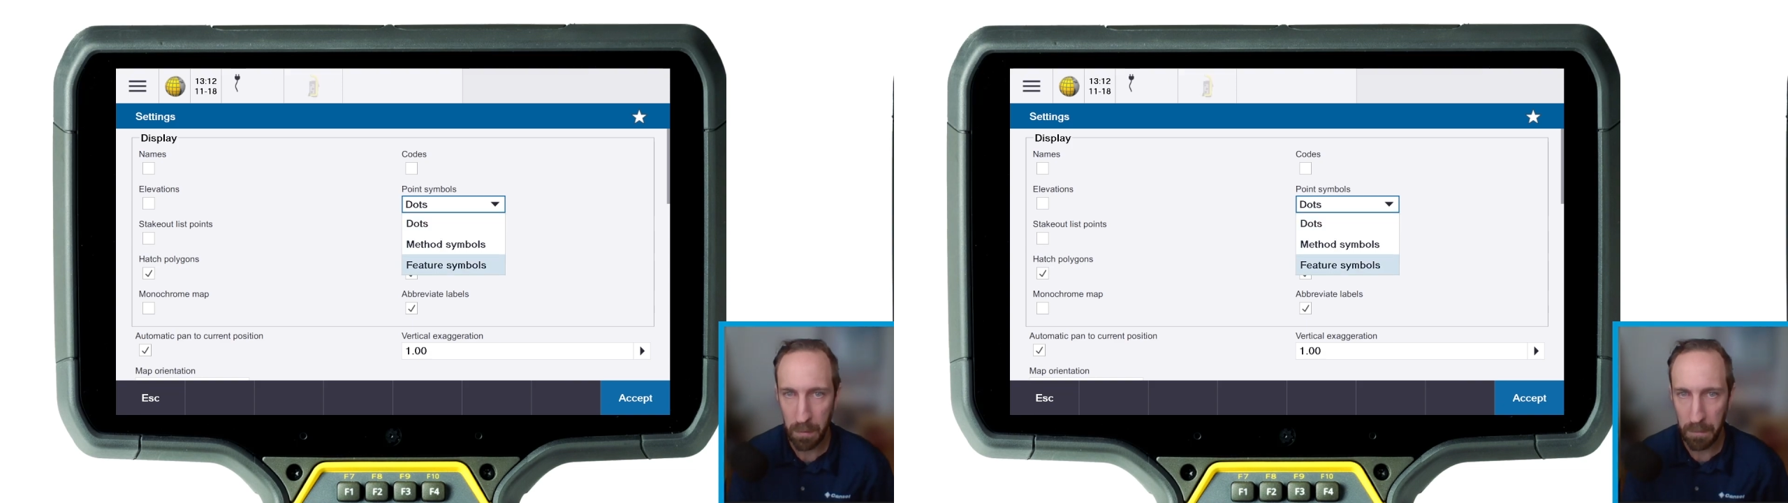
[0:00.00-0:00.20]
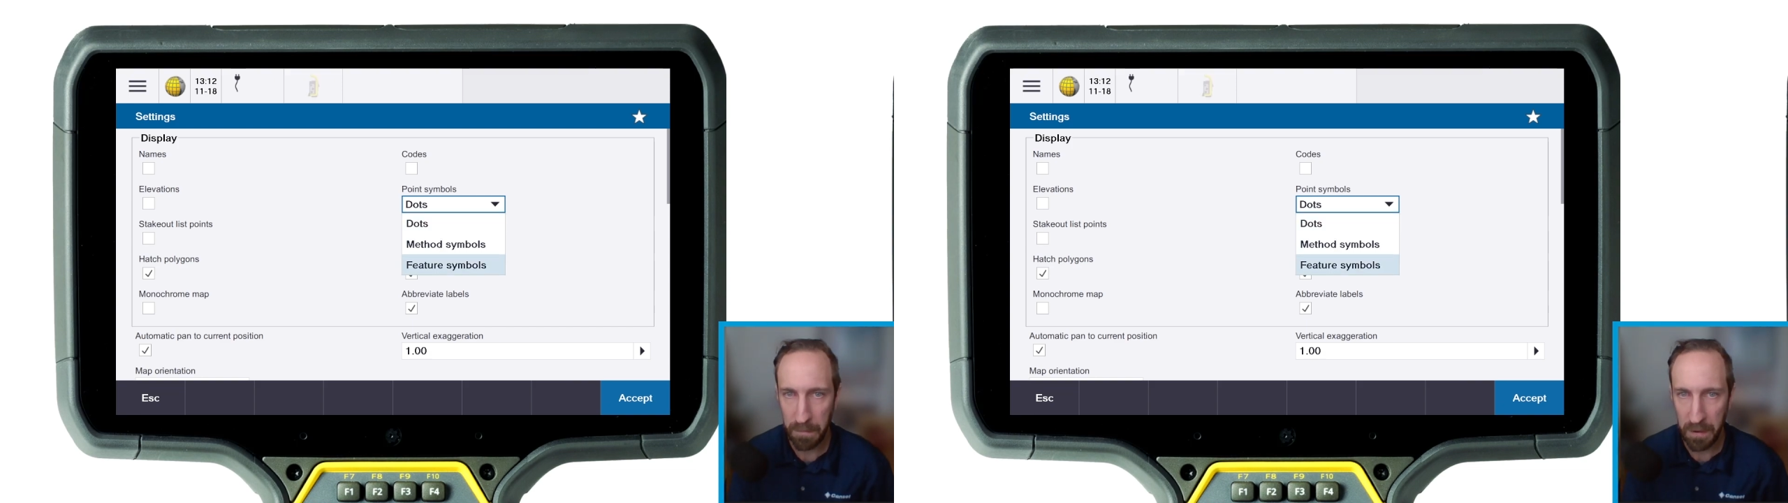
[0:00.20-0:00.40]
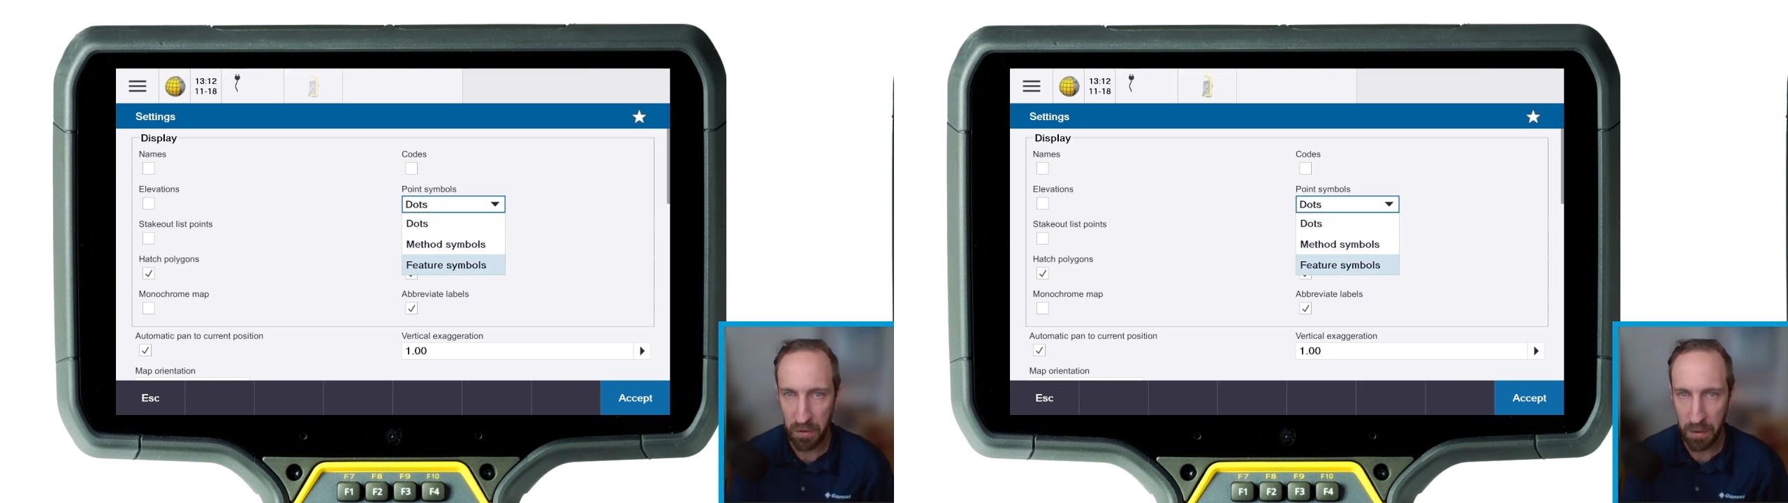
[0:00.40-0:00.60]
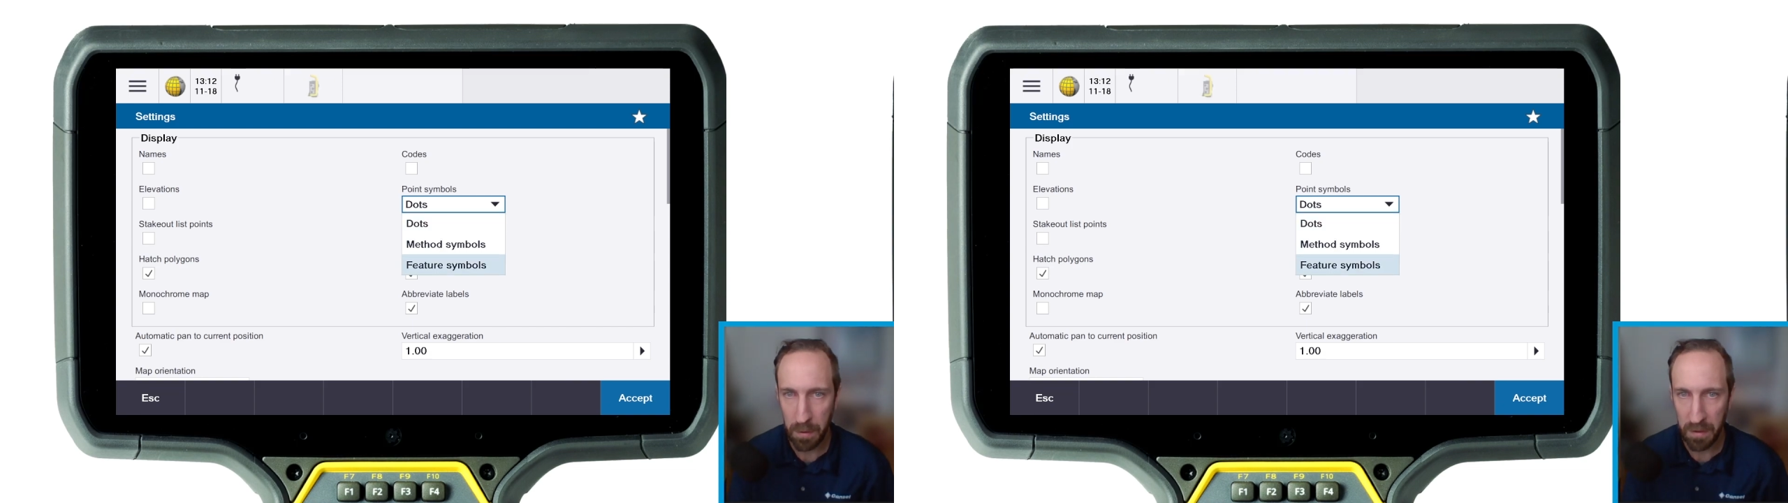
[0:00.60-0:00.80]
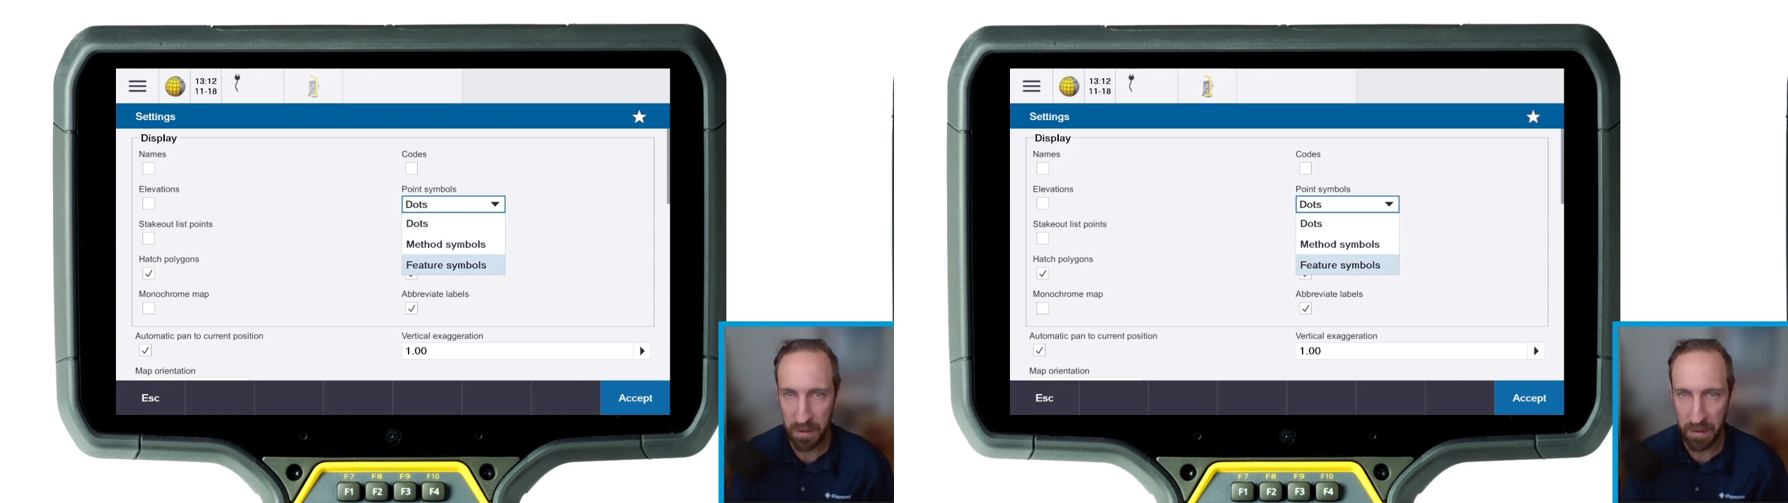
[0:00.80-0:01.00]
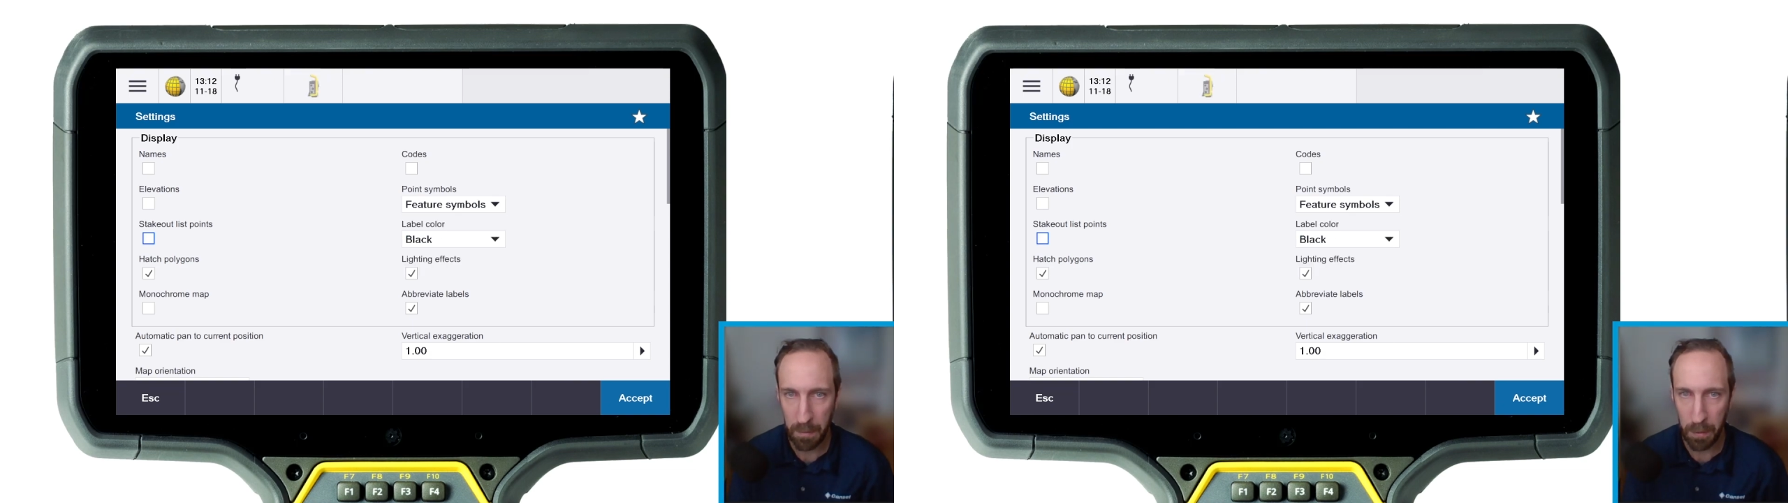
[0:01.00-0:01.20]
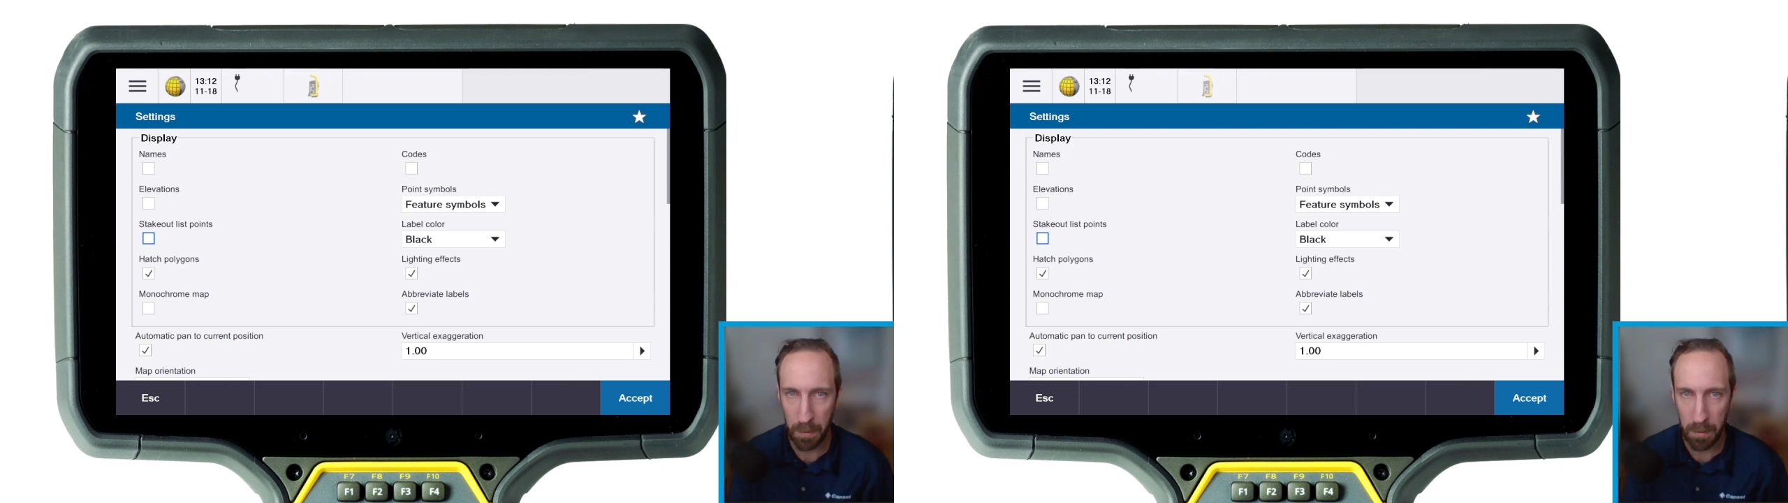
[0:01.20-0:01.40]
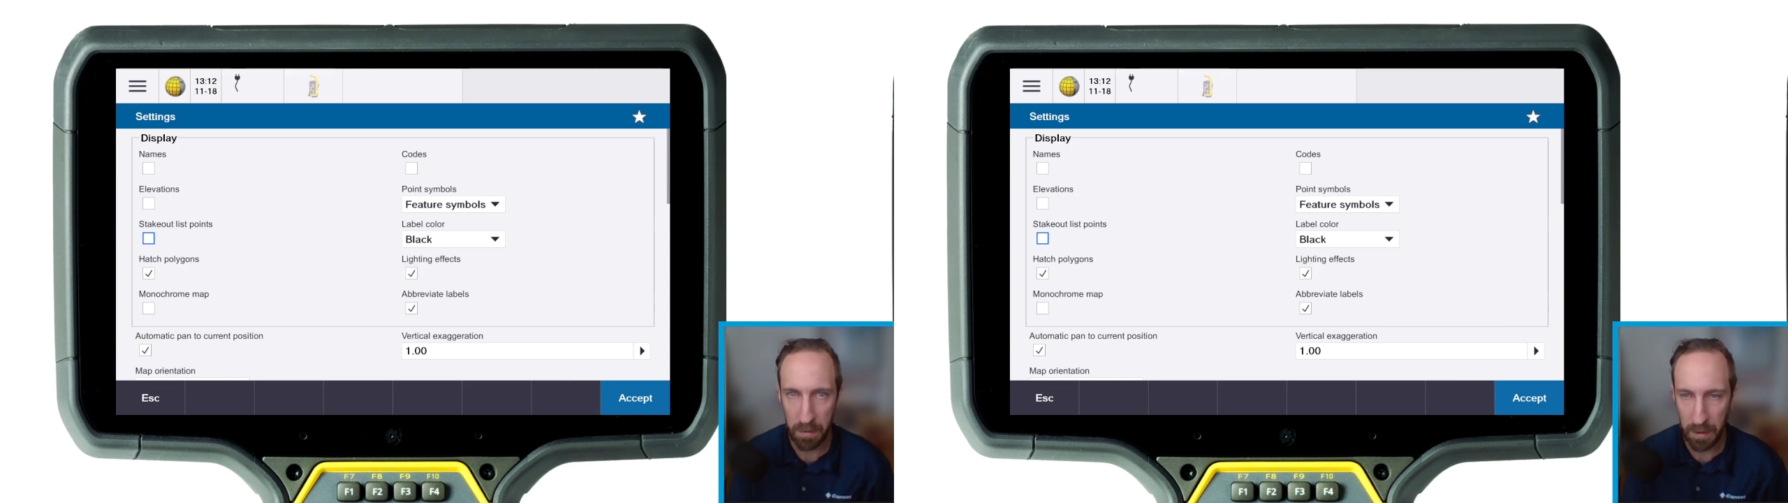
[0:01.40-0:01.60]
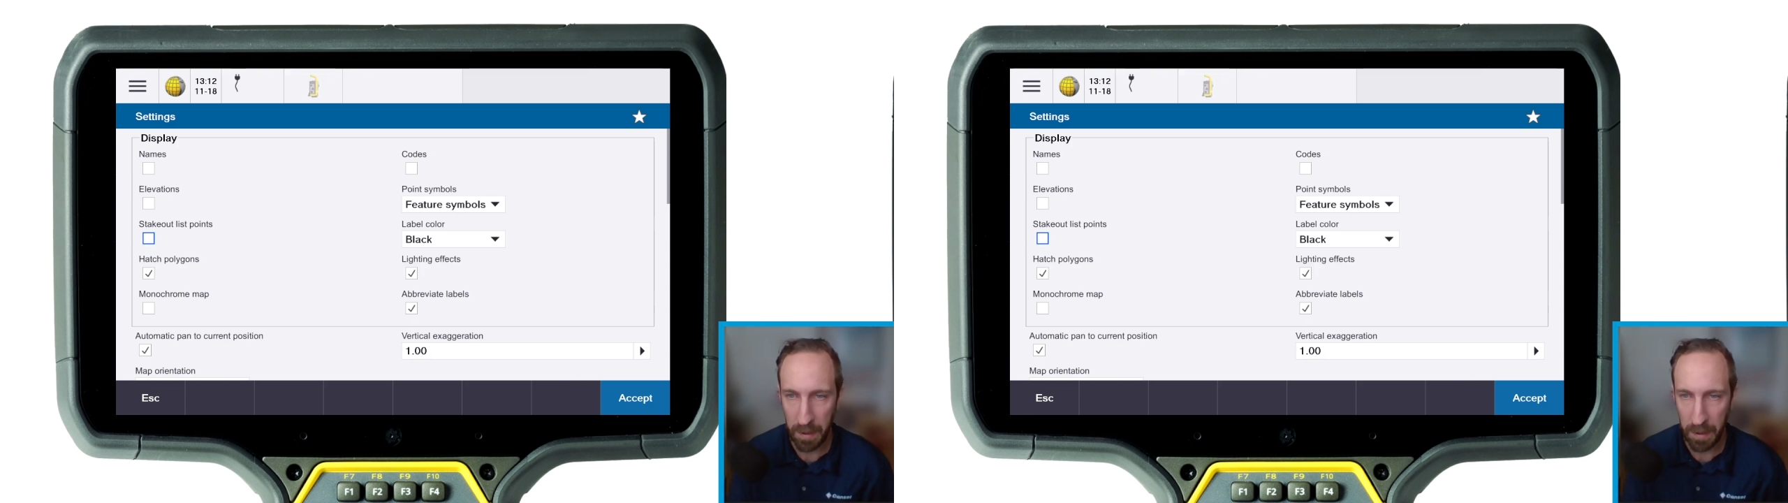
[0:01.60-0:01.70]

feature symbols.